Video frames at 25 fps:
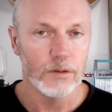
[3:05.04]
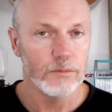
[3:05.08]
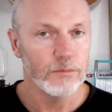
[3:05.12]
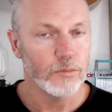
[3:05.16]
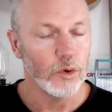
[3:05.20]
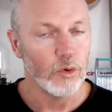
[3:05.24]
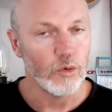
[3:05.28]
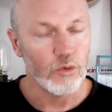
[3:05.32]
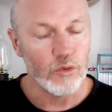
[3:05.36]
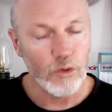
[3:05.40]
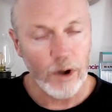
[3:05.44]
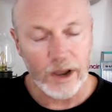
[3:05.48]
But
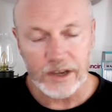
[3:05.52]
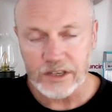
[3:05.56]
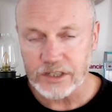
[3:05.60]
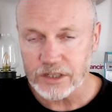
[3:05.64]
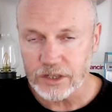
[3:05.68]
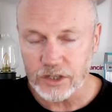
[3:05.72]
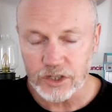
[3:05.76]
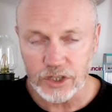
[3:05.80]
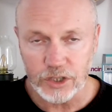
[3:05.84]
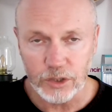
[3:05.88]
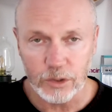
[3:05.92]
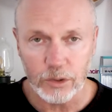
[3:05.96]
rest
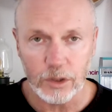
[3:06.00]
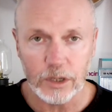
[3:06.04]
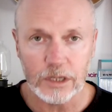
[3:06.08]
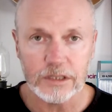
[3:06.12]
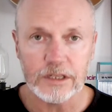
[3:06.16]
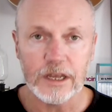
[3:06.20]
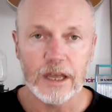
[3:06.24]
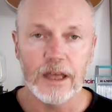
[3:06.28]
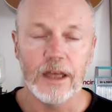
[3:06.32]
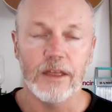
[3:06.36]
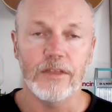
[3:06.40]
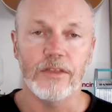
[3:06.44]

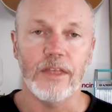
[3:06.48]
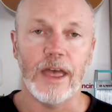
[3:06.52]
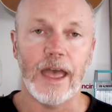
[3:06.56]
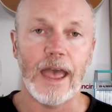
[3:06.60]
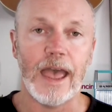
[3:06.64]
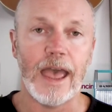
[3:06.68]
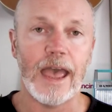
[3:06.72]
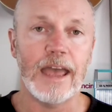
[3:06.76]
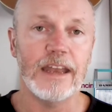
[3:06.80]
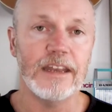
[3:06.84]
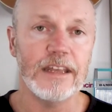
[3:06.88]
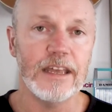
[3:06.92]
assured, the
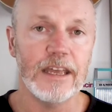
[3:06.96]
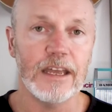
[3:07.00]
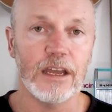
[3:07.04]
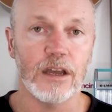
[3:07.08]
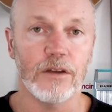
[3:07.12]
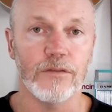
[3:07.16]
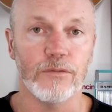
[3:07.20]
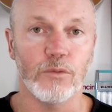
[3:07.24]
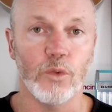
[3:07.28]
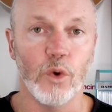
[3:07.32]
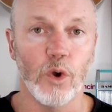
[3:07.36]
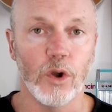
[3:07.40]
headache
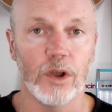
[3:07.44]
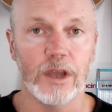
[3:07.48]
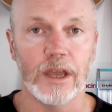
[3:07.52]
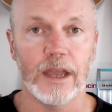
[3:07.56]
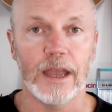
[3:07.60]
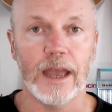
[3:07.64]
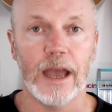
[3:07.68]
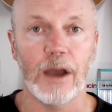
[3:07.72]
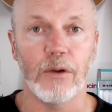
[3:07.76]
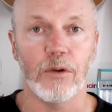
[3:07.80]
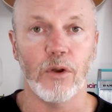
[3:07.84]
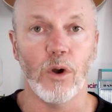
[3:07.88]
of working
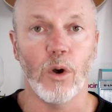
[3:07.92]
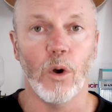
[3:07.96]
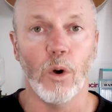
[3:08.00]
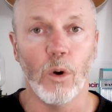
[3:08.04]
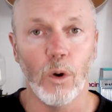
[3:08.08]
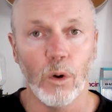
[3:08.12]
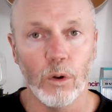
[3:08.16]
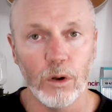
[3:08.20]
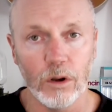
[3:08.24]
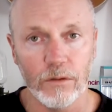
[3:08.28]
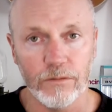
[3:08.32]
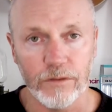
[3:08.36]
out
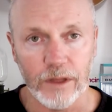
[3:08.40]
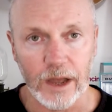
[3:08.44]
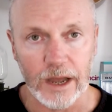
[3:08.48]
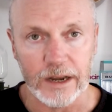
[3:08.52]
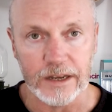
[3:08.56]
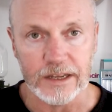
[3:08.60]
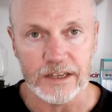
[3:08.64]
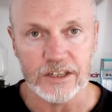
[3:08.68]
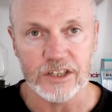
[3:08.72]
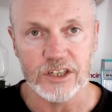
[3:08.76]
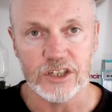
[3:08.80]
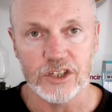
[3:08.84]
all of that
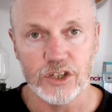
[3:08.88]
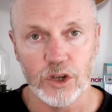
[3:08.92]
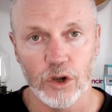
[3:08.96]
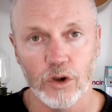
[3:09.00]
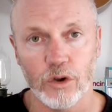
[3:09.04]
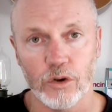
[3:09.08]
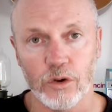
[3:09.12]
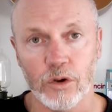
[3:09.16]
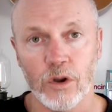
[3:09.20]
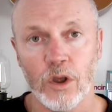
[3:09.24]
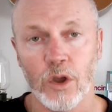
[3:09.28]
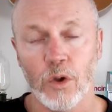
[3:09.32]
is
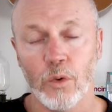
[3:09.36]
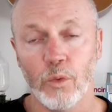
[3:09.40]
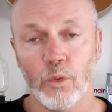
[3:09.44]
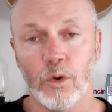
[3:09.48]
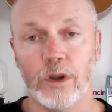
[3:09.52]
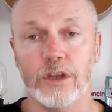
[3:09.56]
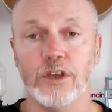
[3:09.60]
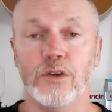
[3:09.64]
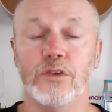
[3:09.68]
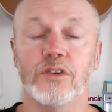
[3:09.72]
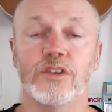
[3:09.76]
done when you